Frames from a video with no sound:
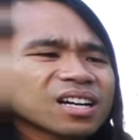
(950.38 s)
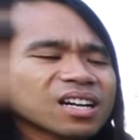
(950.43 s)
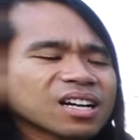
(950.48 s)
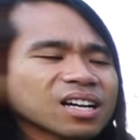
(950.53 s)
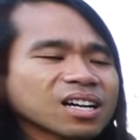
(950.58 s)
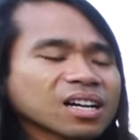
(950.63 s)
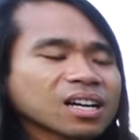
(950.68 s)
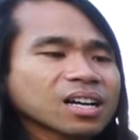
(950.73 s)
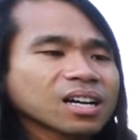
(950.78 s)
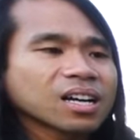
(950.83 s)

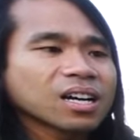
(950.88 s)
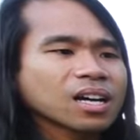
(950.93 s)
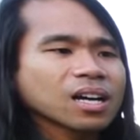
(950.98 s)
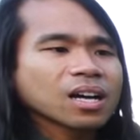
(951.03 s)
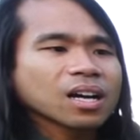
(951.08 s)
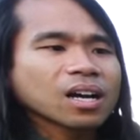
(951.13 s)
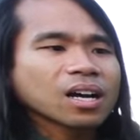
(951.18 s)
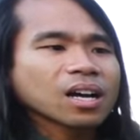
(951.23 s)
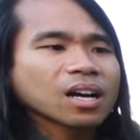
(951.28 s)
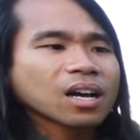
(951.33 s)

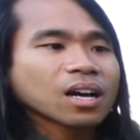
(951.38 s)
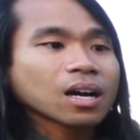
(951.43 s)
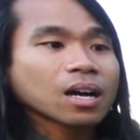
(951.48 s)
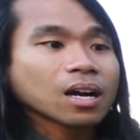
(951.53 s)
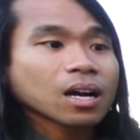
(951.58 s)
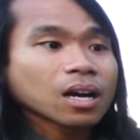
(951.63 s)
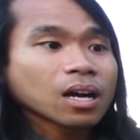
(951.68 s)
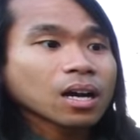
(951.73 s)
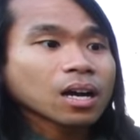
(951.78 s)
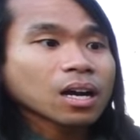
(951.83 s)

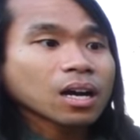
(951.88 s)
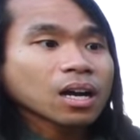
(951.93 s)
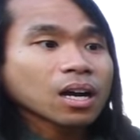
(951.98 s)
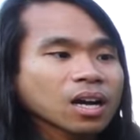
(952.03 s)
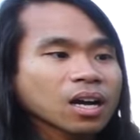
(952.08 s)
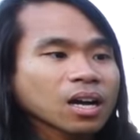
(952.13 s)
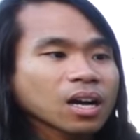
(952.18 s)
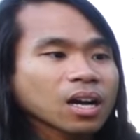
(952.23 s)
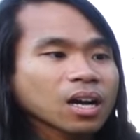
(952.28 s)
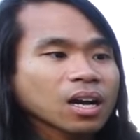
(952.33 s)

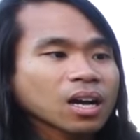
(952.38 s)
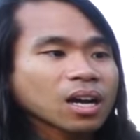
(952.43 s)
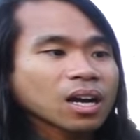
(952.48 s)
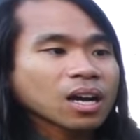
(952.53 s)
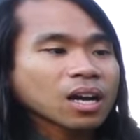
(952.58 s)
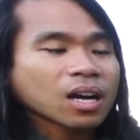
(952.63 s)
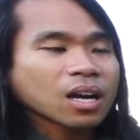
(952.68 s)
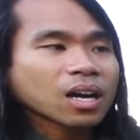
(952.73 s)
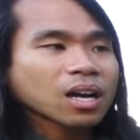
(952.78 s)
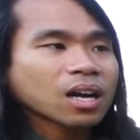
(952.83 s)

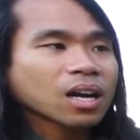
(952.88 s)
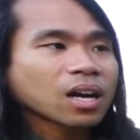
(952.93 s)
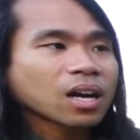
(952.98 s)
(not speaking)